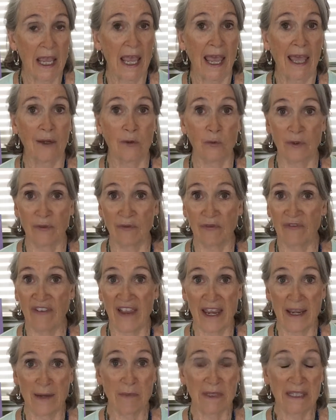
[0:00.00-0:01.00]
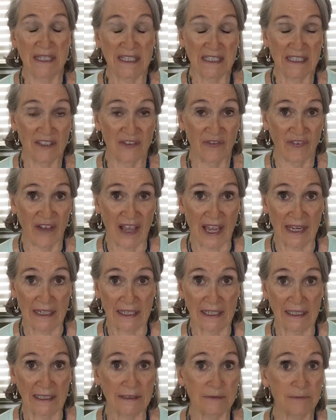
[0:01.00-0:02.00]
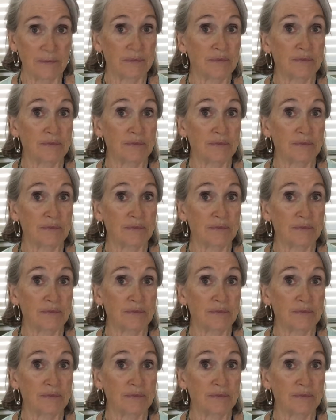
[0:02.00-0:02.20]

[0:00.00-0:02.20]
And when family is fighting